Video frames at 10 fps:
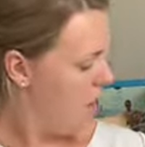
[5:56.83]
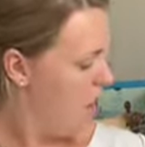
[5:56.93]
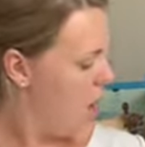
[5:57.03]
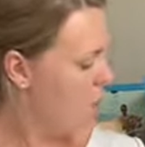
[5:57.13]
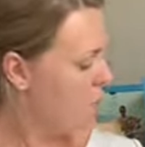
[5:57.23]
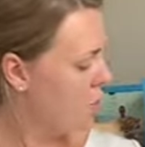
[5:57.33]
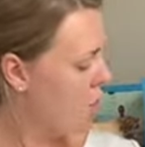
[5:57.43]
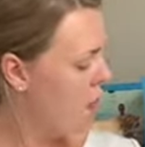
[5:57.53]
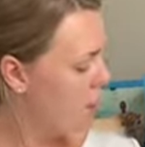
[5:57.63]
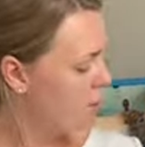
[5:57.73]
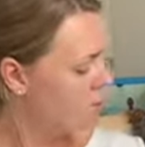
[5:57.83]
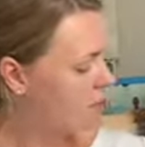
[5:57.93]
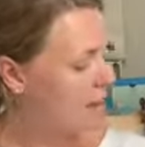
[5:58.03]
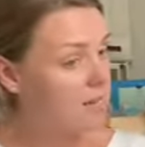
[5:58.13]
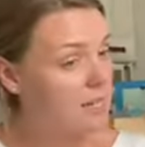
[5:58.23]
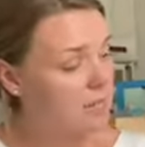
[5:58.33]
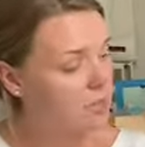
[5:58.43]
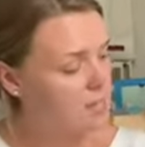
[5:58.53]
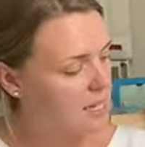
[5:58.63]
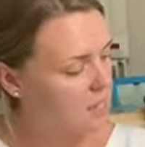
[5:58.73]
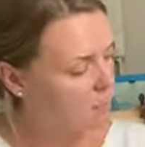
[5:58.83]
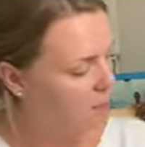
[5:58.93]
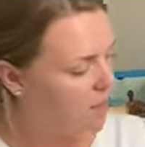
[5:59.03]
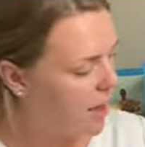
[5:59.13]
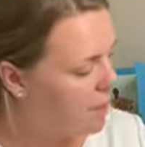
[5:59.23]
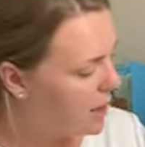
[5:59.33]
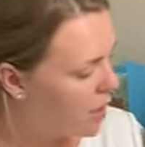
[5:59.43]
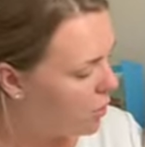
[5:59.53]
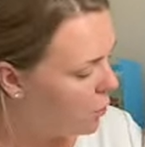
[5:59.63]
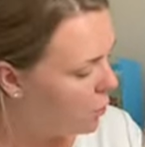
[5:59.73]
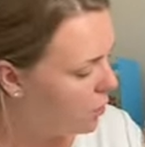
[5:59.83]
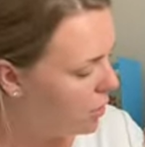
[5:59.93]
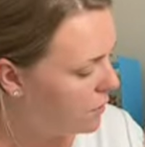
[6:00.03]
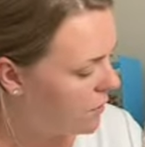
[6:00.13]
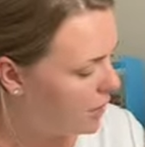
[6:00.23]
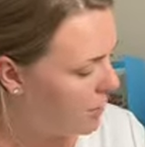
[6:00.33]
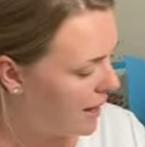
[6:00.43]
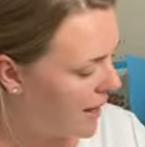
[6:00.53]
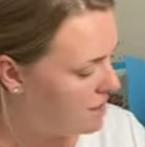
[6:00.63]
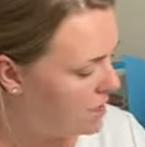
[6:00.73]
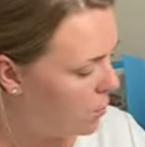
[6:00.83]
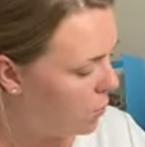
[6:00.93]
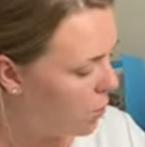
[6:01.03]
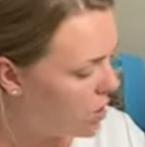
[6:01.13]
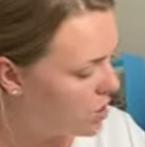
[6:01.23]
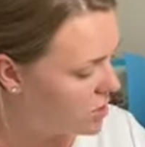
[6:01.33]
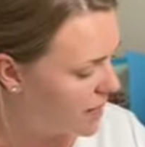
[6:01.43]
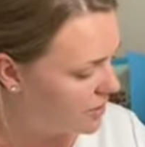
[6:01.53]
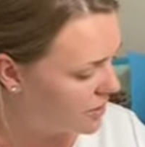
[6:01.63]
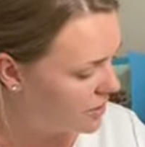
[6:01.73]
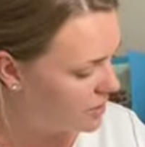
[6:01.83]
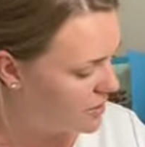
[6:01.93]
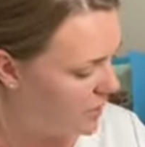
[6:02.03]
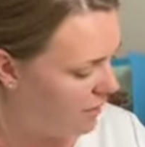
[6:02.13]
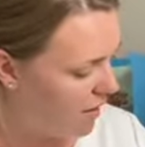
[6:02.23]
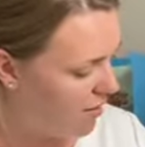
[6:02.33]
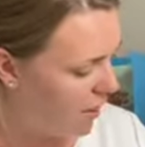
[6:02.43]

"Oh no," shouted Lucy's mother. "The wolves are coming out of the walls," shouted Lucy's father,